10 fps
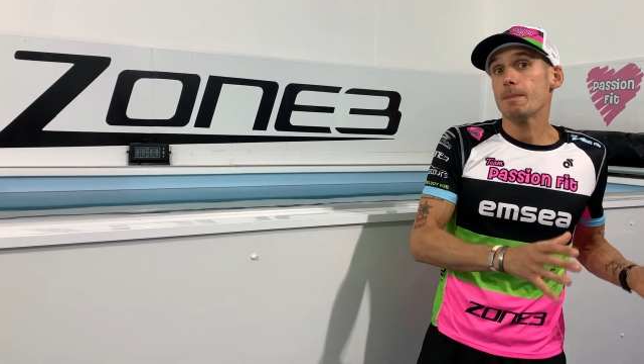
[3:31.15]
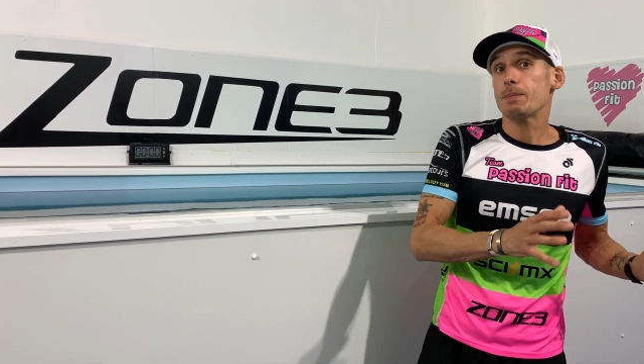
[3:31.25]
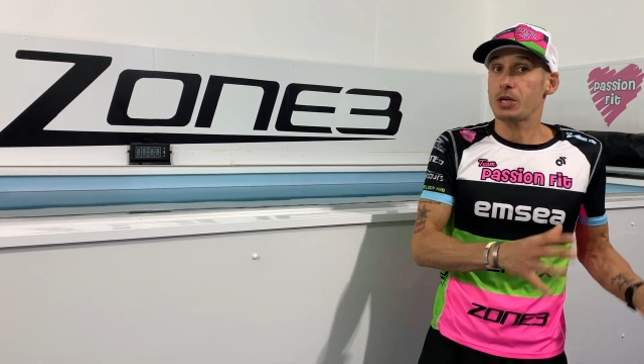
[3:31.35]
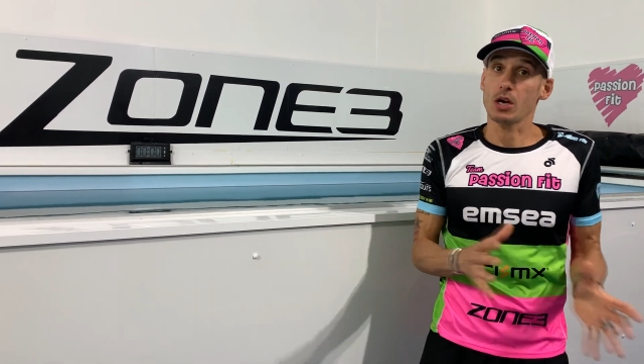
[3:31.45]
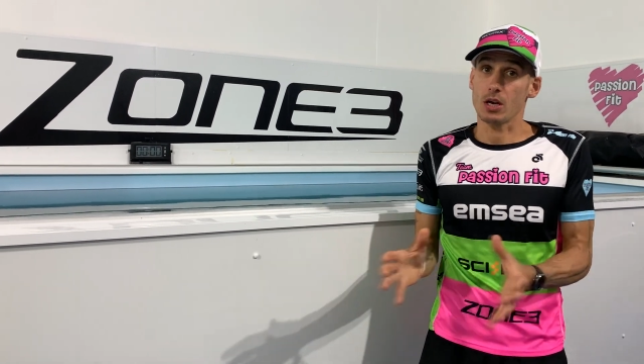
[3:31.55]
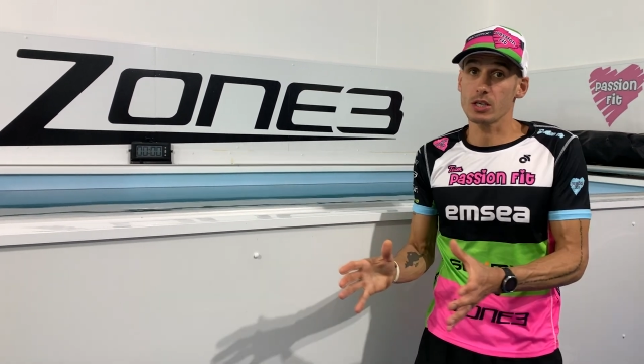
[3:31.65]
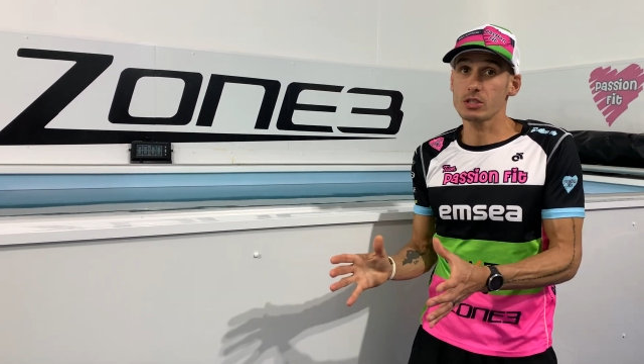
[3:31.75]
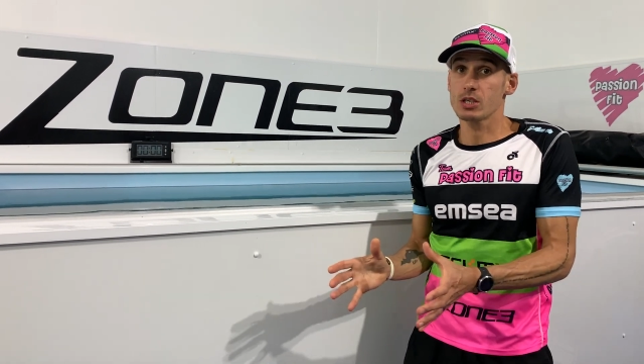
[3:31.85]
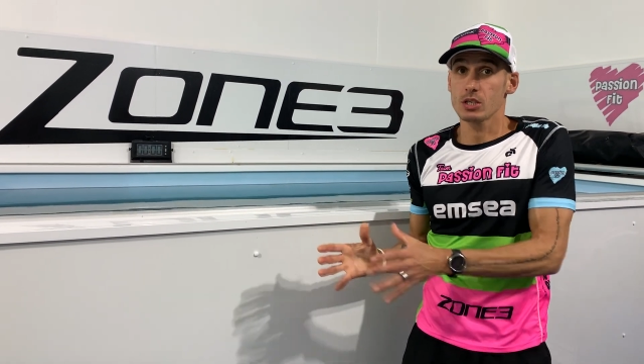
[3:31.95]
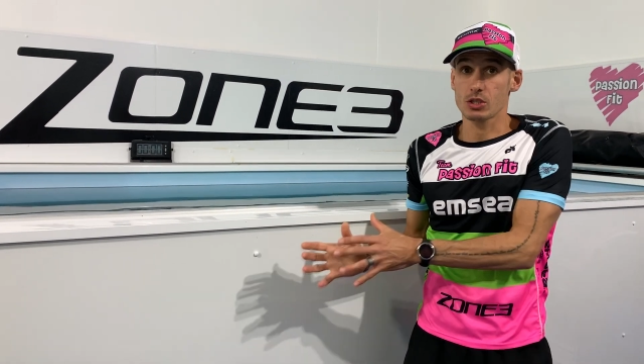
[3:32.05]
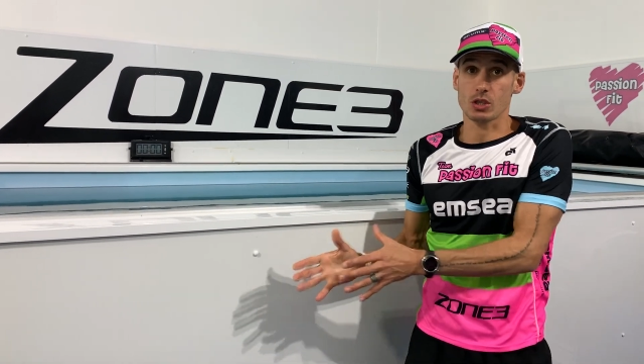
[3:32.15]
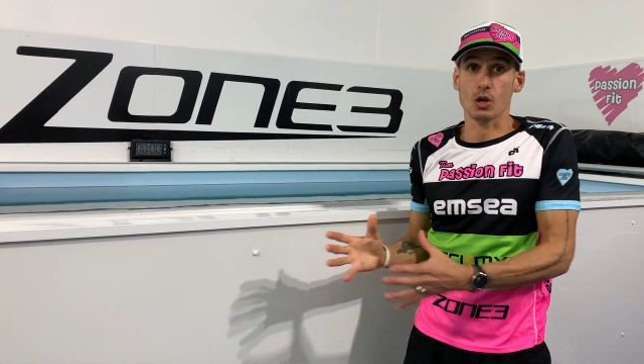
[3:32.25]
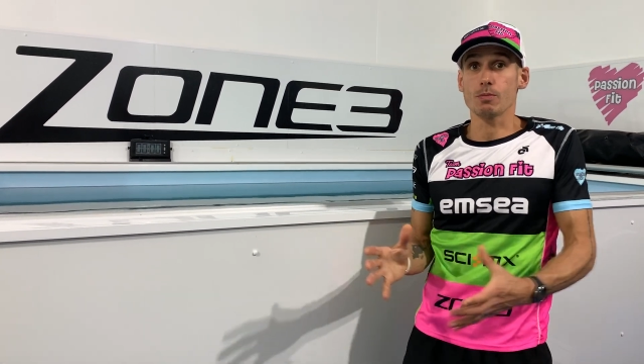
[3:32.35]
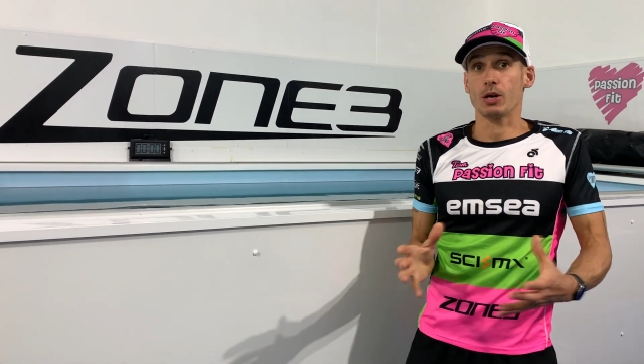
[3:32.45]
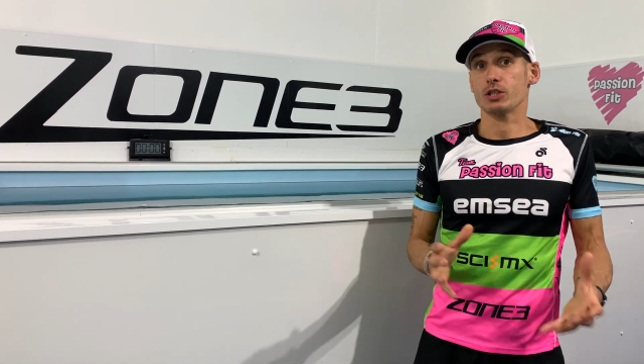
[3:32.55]
because so
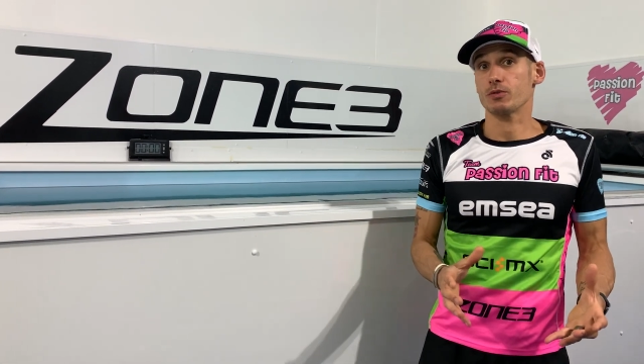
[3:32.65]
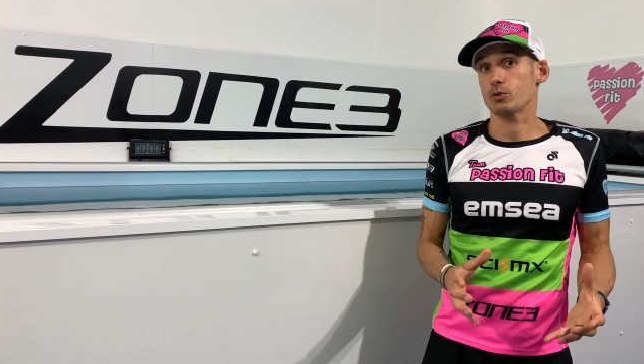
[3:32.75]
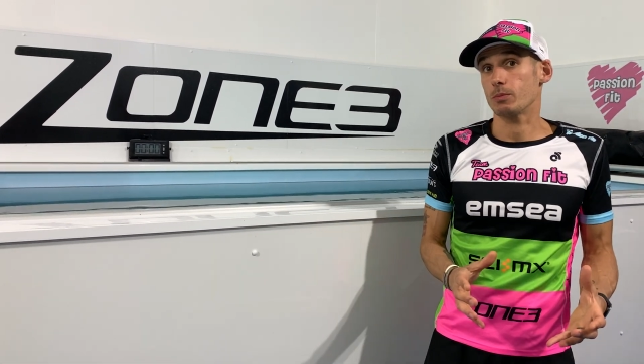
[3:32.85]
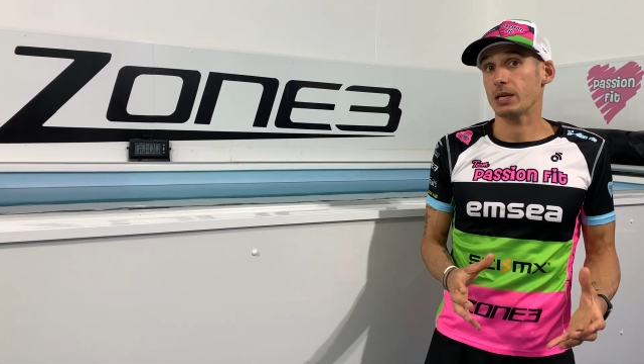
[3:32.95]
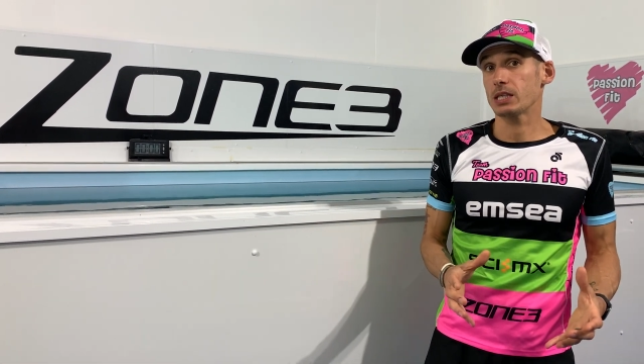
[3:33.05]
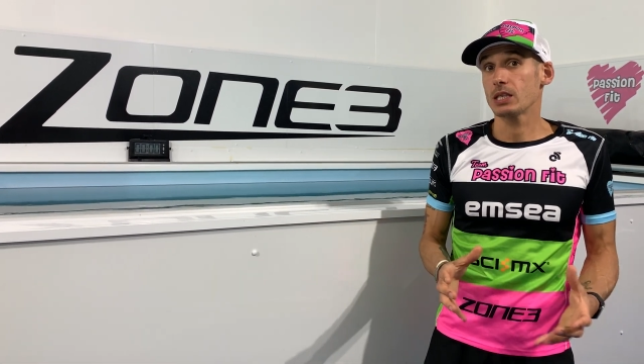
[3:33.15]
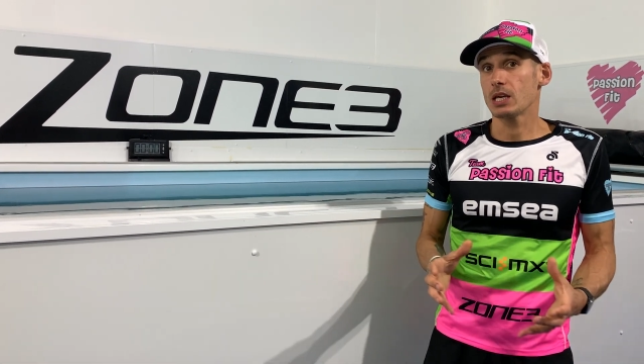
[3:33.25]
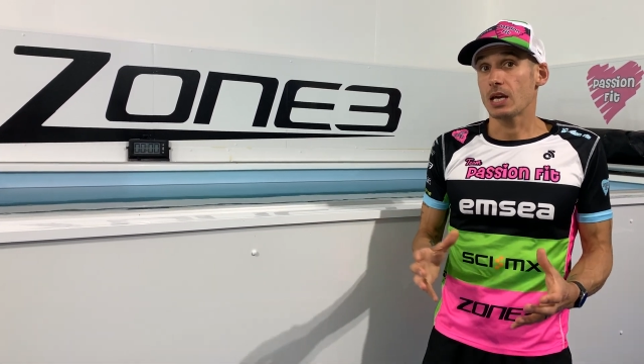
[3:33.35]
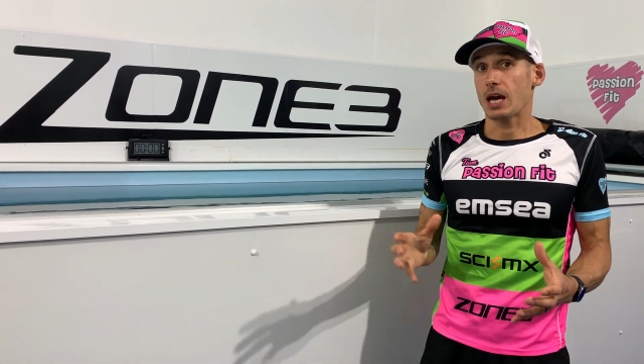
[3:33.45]
much of swimming